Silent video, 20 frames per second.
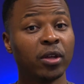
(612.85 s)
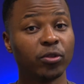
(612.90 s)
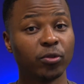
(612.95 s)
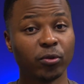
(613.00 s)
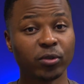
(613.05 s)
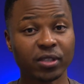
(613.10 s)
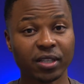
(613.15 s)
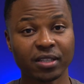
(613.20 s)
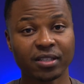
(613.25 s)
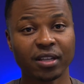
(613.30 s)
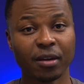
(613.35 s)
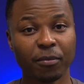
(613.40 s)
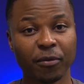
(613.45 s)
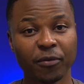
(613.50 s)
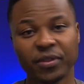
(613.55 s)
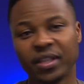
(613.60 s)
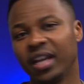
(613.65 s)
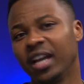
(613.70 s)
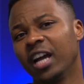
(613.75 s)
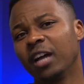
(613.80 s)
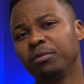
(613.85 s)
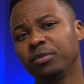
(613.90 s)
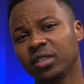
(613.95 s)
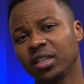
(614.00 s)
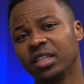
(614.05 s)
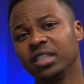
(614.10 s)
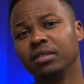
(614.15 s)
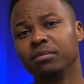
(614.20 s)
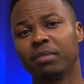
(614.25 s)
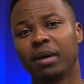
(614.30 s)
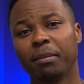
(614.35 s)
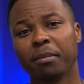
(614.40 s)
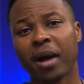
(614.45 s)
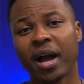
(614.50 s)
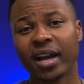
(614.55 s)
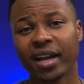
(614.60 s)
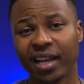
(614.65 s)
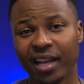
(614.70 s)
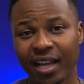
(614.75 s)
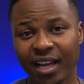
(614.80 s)
those are some of the apps. Clean My
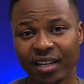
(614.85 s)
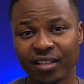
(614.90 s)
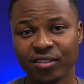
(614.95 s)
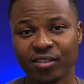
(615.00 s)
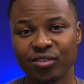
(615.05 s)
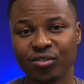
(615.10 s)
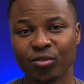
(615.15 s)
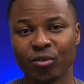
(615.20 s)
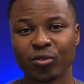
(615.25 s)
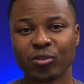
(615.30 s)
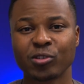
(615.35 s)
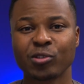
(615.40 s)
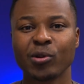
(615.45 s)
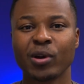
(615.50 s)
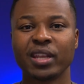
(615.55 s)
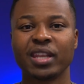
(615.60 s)
Mac X is also